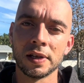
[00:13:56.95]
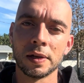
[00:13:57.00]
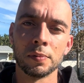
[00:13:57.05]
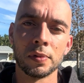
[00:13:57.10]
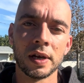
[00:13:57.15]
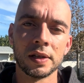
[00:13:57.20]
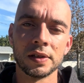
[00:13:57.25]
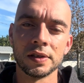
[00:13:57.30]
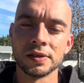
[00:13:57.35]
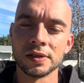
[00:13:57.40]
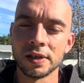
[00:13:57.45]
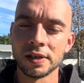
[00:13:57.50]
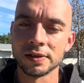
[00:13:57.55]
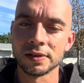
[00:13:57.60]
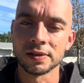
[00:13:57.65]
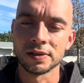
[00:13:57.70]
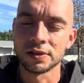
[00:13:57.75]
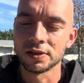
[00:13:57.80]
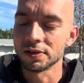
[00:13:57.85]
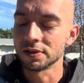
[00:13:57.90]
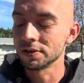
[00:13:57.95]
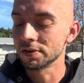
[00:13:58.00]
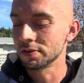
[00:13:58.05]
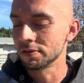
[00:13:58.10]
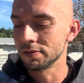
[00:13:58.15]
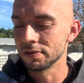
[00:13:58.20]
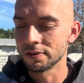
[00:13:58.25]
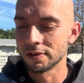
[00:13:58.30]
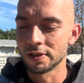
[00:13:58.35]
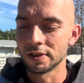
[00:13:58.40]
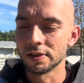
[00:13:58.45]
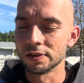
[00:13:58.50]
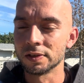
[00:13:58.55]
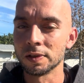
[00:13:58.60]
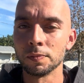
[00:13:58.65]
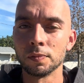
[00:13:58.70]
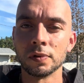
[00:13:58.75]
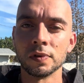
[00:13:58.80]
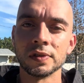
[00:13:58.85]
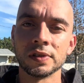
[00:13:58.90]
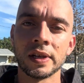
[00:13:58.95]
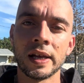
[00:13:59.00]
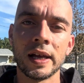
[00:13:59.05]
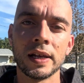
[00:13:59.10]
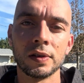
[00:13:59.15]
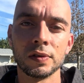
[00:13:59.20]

Bradley says, it's just as simple as that.